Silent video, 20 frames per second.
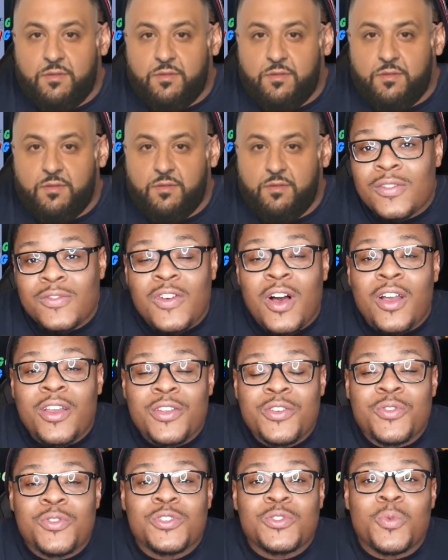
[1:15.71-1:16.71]
you know, if all you
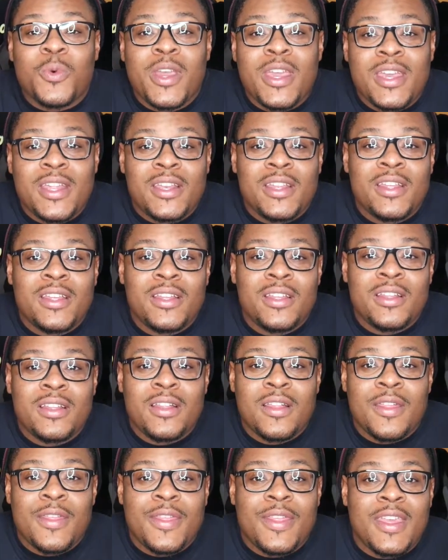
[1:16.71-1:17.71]
do is win,
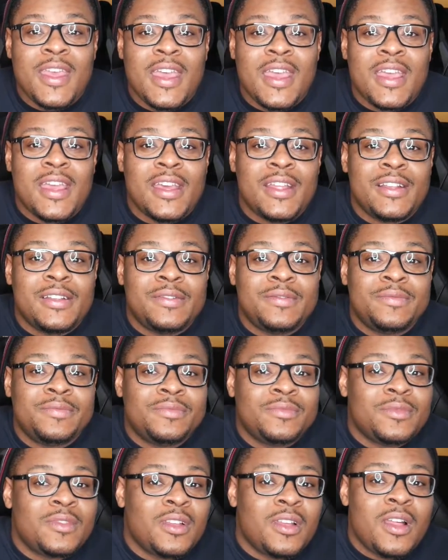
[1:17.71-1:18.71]
then,
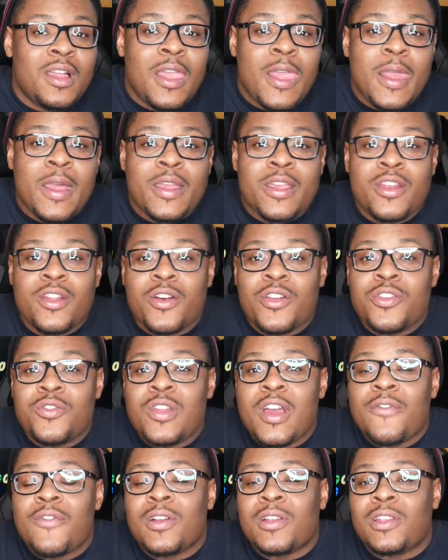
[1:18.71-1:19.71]
you know, you
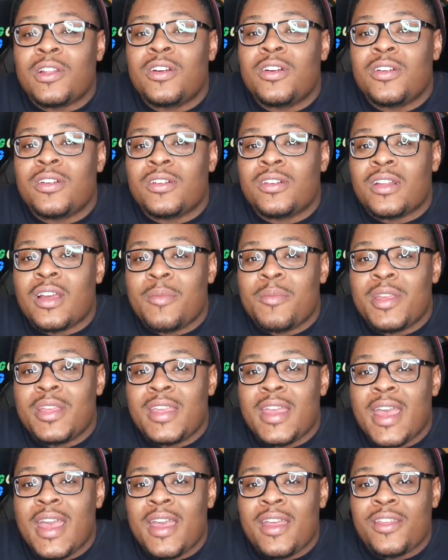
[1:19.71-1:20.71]
never learn. I mean,
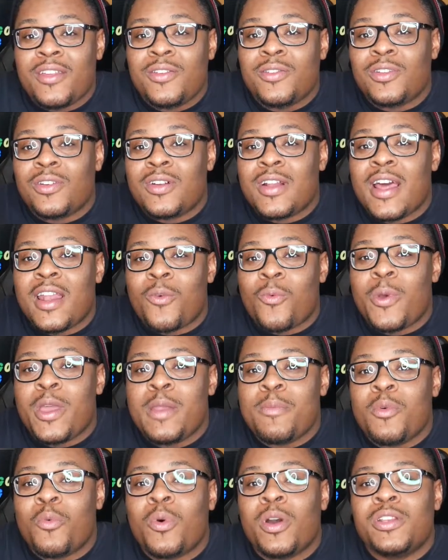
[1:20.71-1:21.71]
yeah, you learn how to
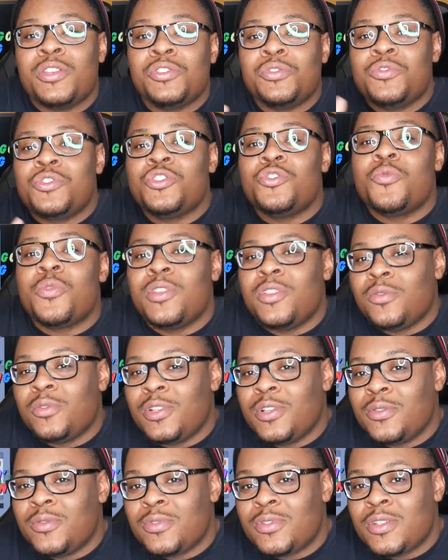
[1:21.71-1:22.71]
win, but what do you do when you
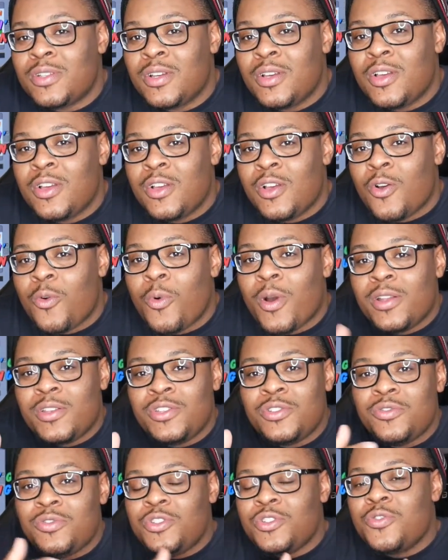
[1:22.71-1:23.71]
lose? What do
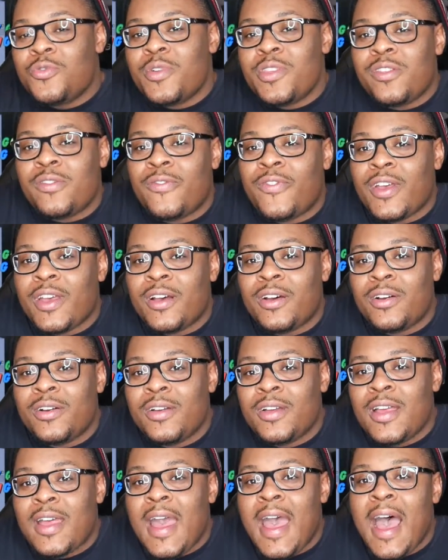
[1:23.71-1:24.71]
you do when you fail?
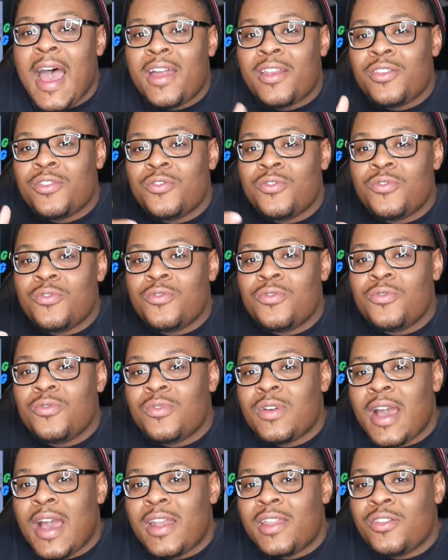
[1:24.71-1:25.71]
How do
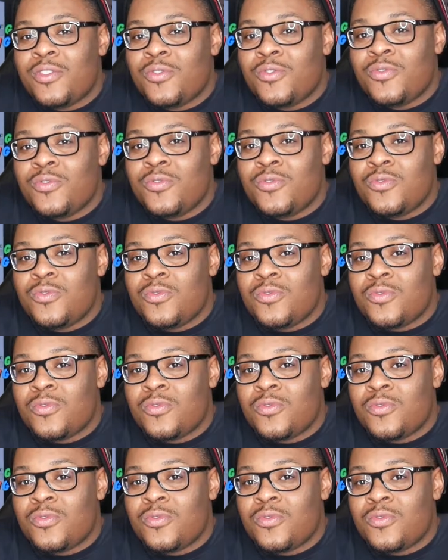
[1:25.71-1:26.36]
you